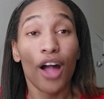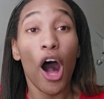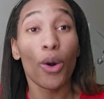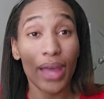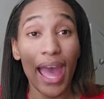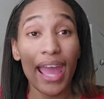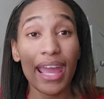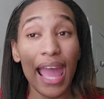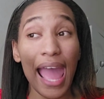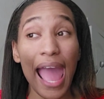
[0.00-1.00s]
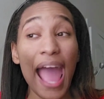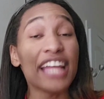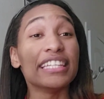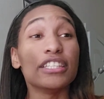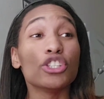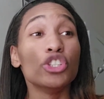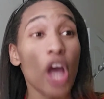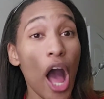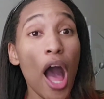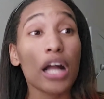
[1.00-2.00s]
Okay? And
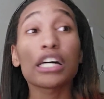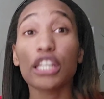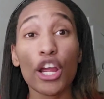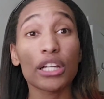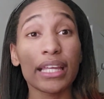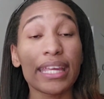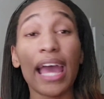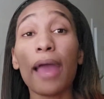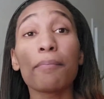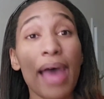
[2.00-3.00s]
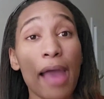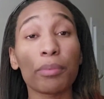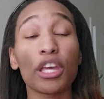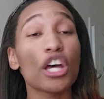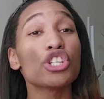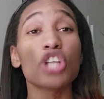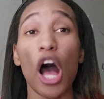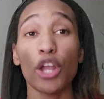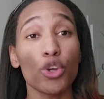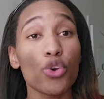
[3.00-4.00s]
y'all clearly came back because
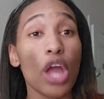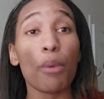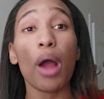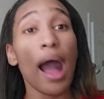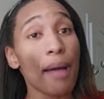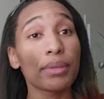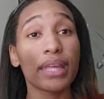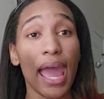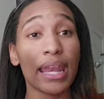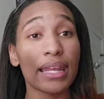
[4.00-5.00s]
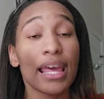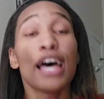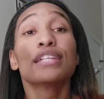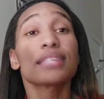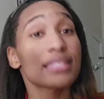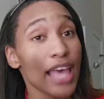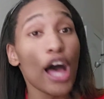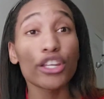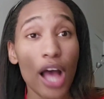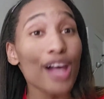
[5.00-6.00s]
y'all knew y'all were obligated to
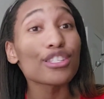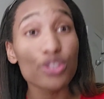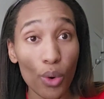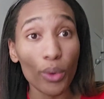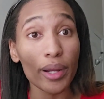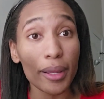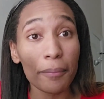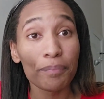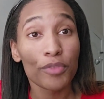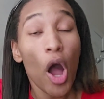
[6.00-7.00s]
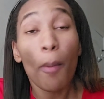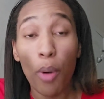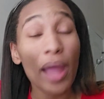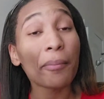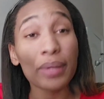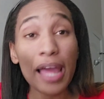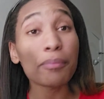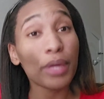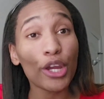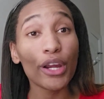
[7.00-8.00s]
tell y'all story. Point blank,
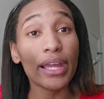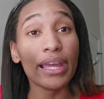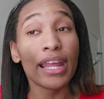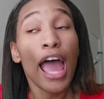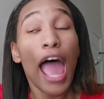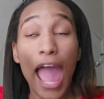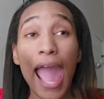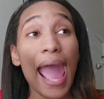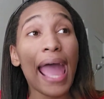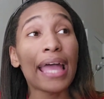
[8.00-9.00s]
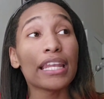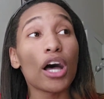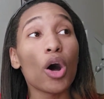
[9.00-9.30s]
period. And